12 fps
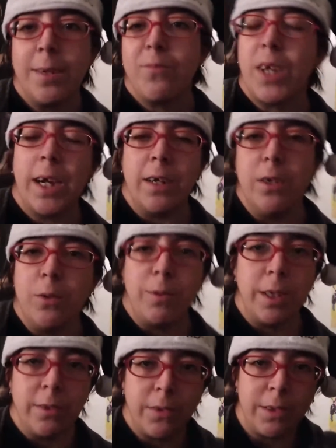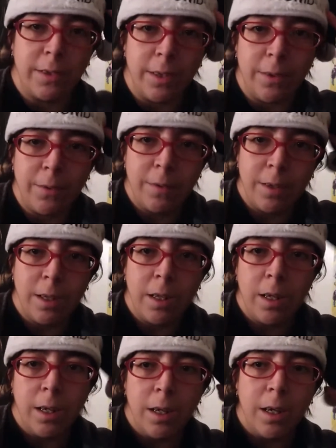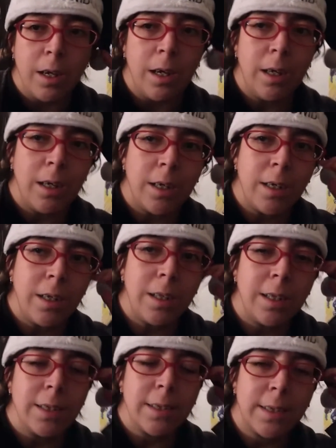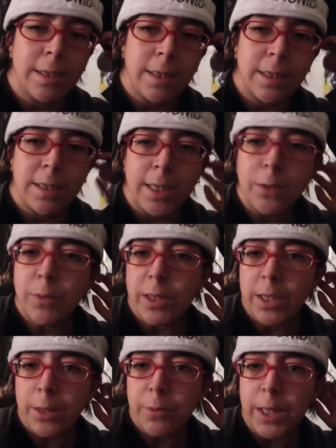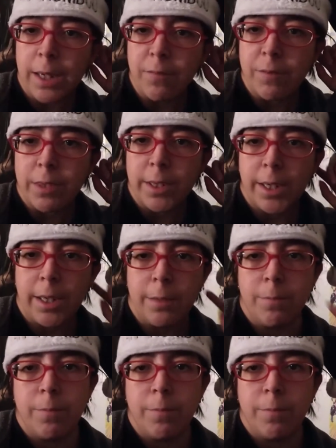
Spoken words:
I'm tired. What else is new? Let's see what tea we have for today.